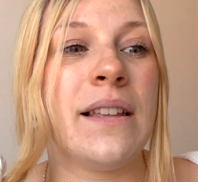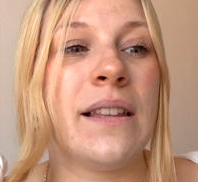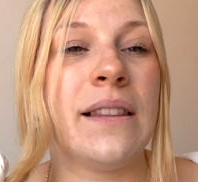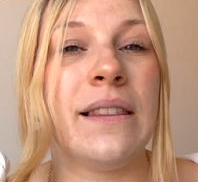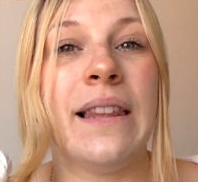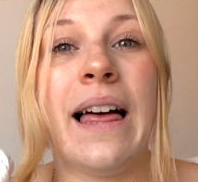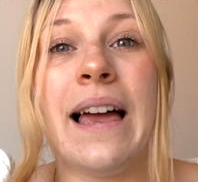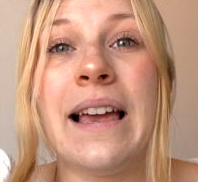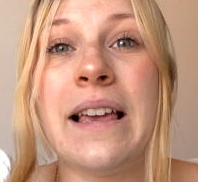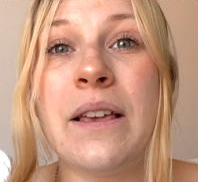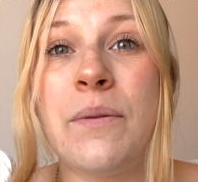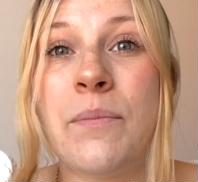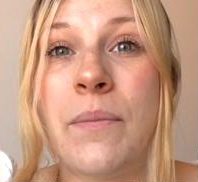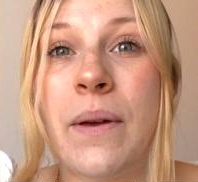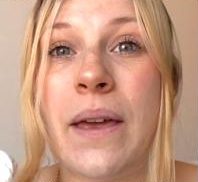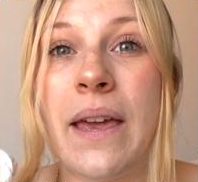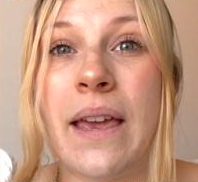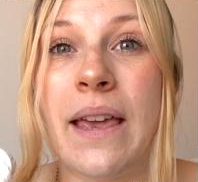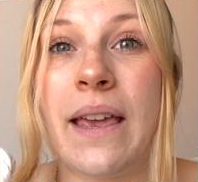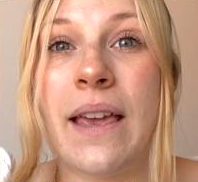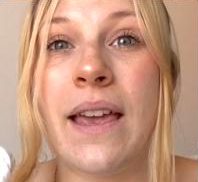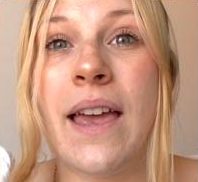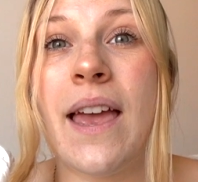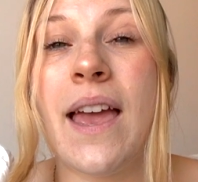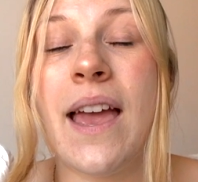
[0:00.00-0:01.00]
like
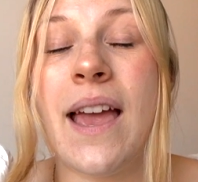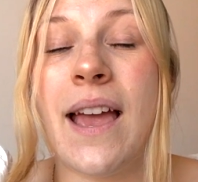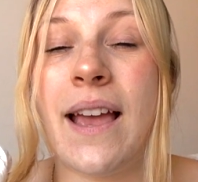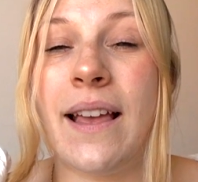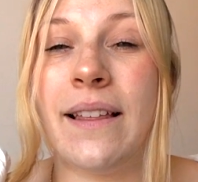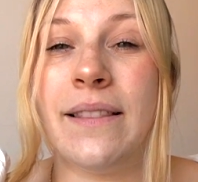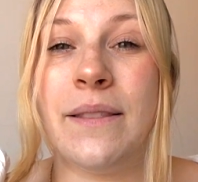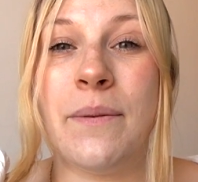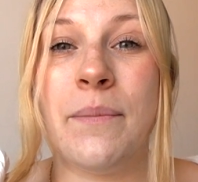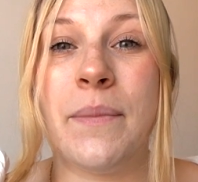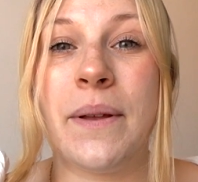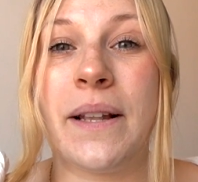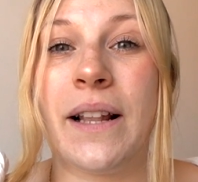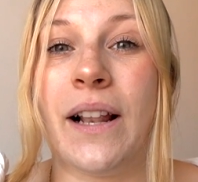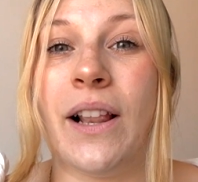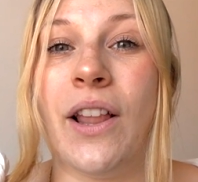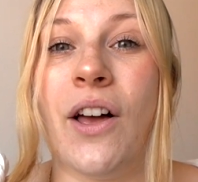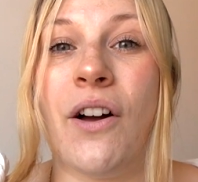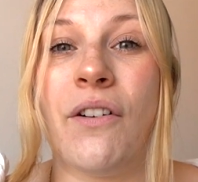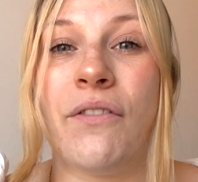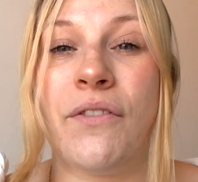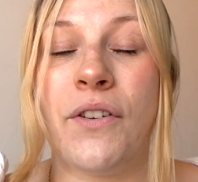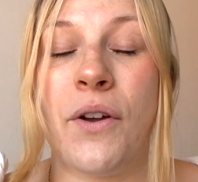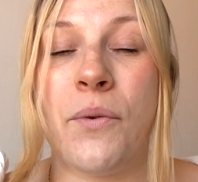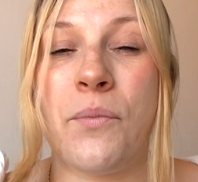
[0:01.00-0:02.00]
me, in the middle
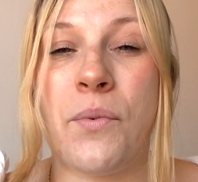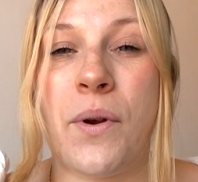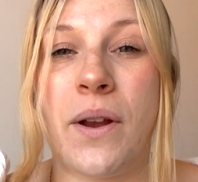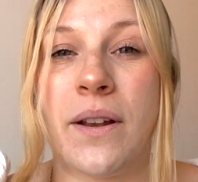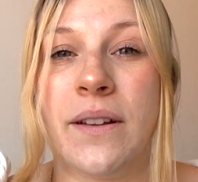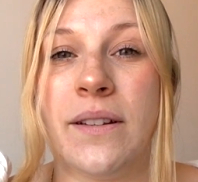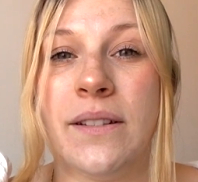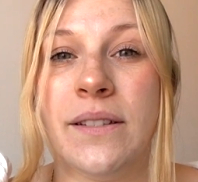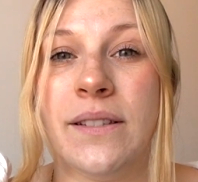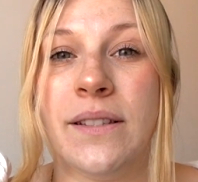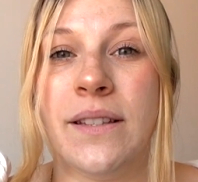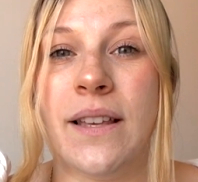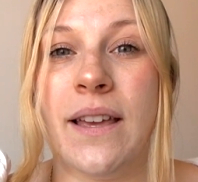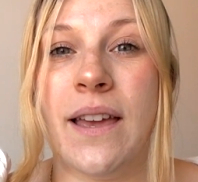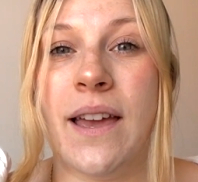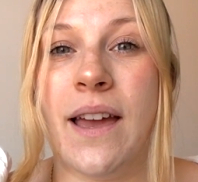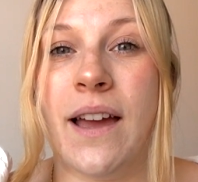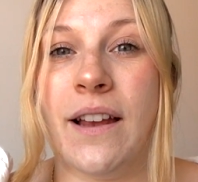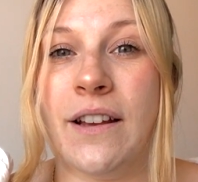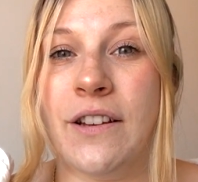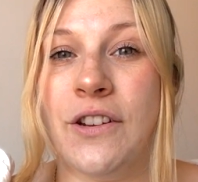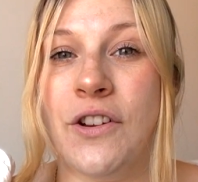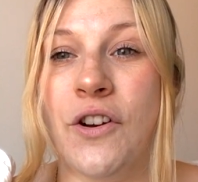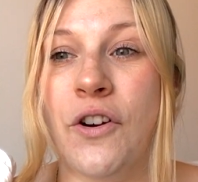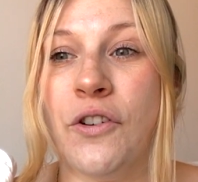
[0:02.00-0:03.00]
of your pregnancy
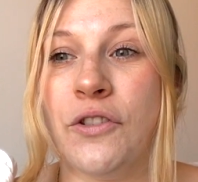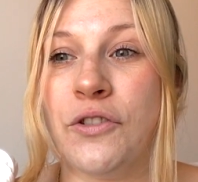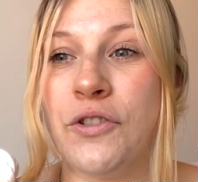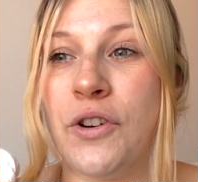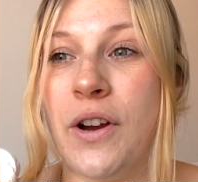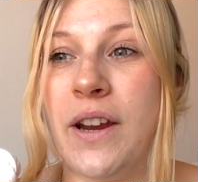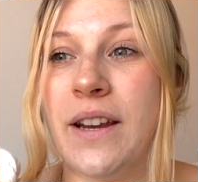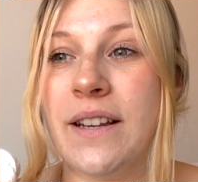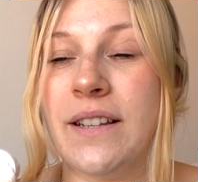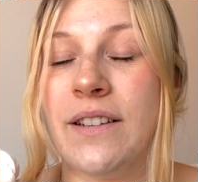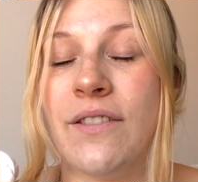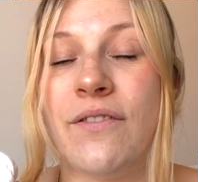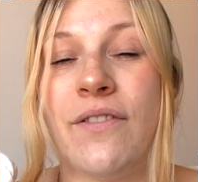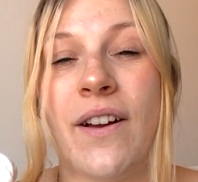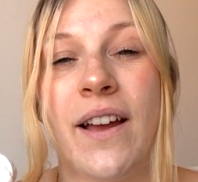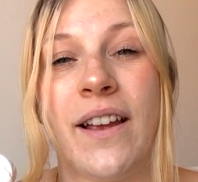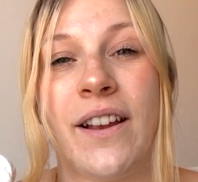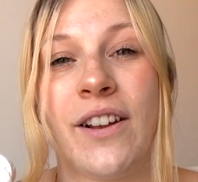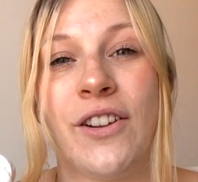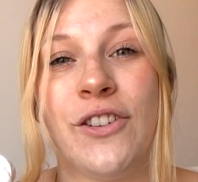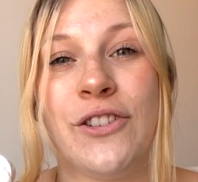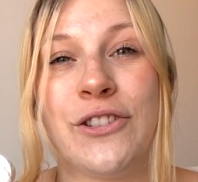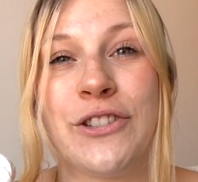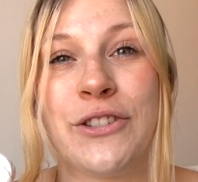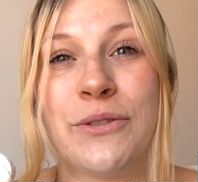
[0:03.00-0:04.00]
and you're trying to find
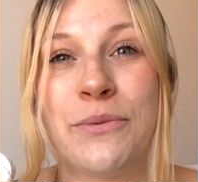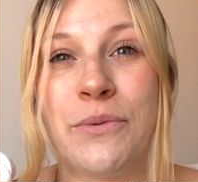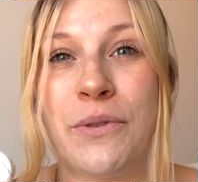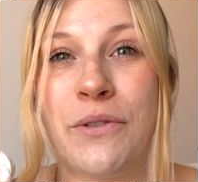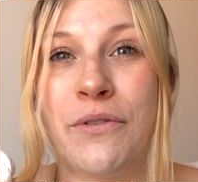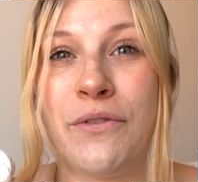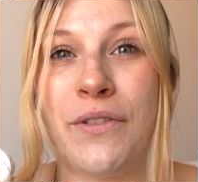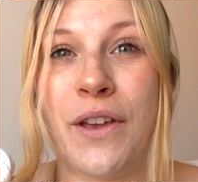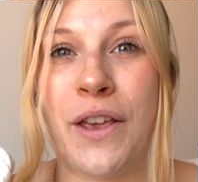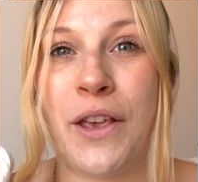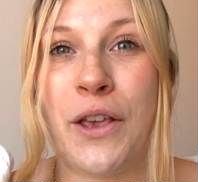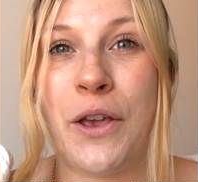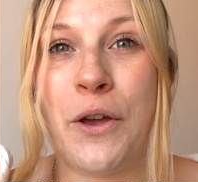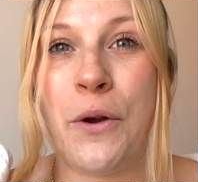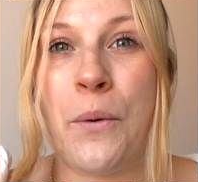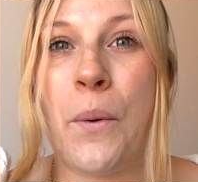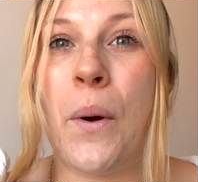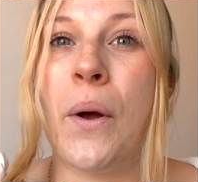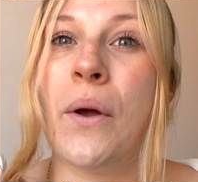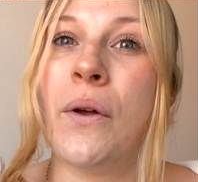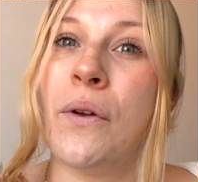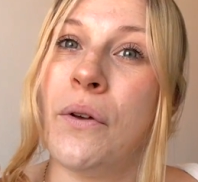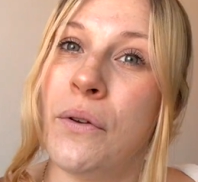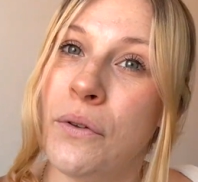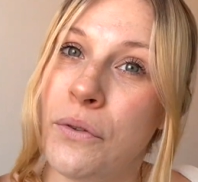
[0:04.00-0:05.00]
clothes that will fit
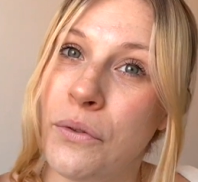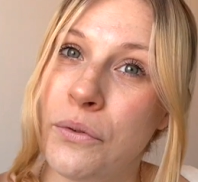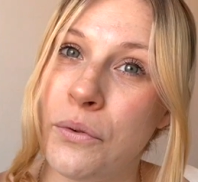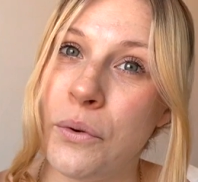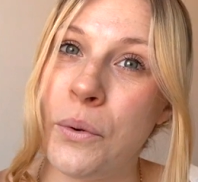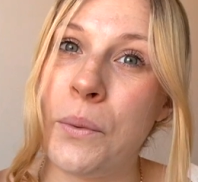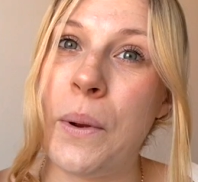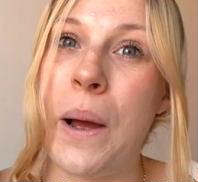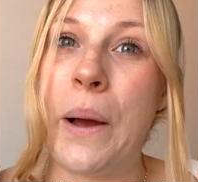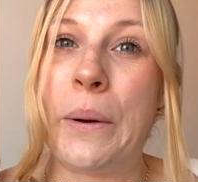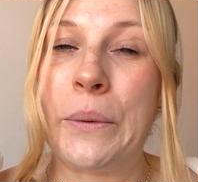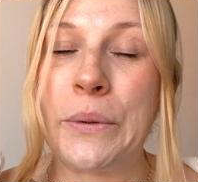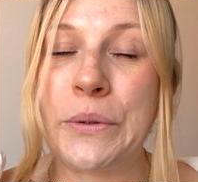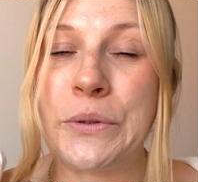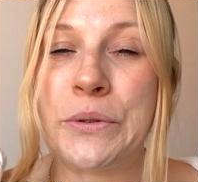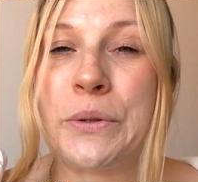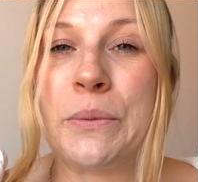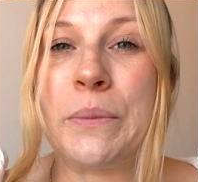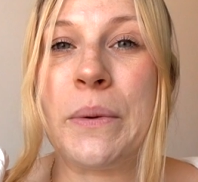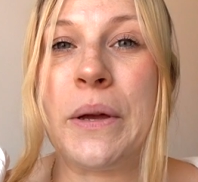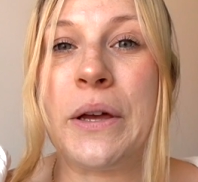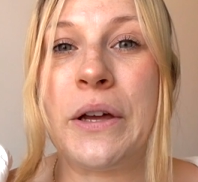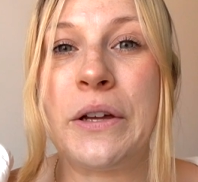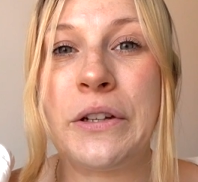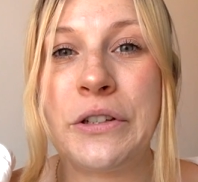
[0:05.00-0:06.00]
you throughout
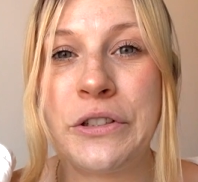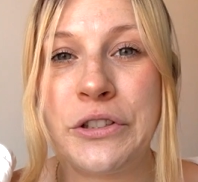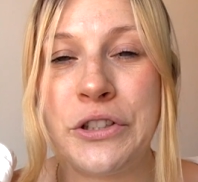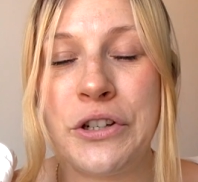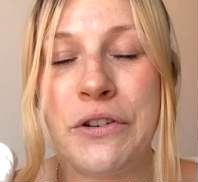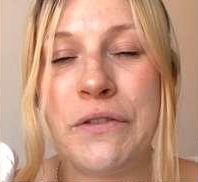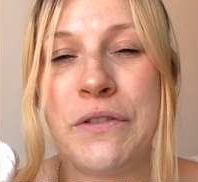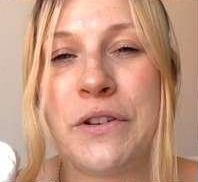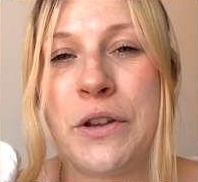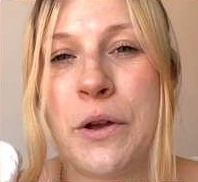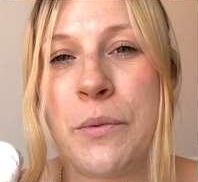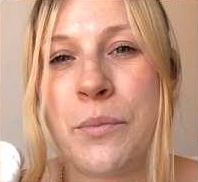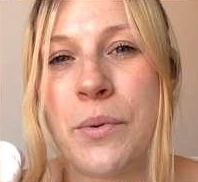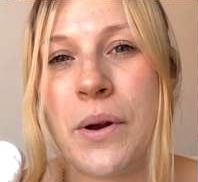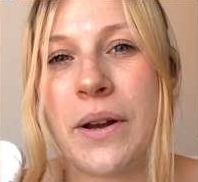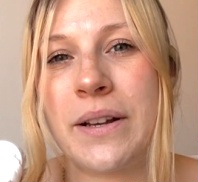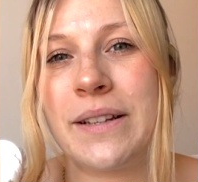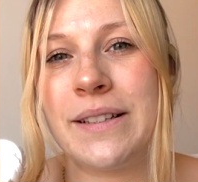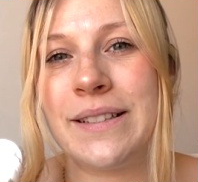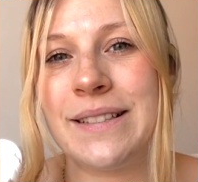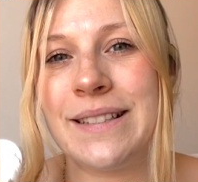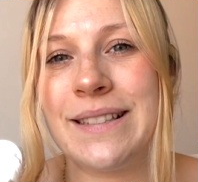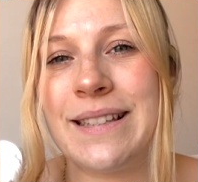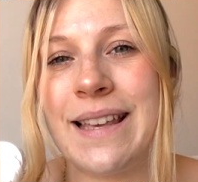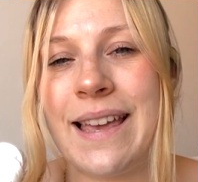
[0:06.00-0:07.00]
summer during your
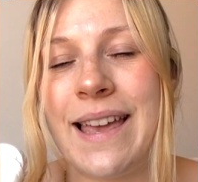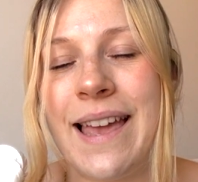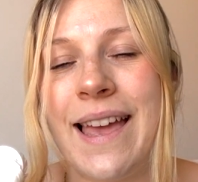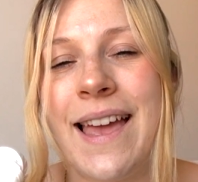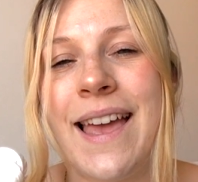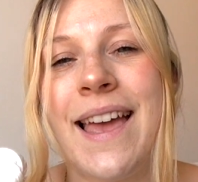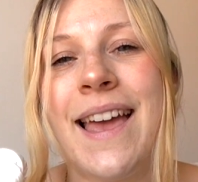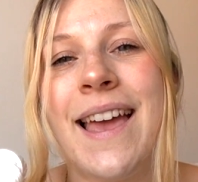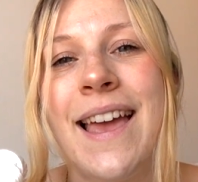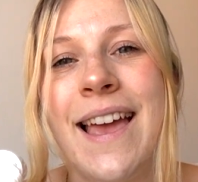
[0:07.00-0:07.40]
pregnancy,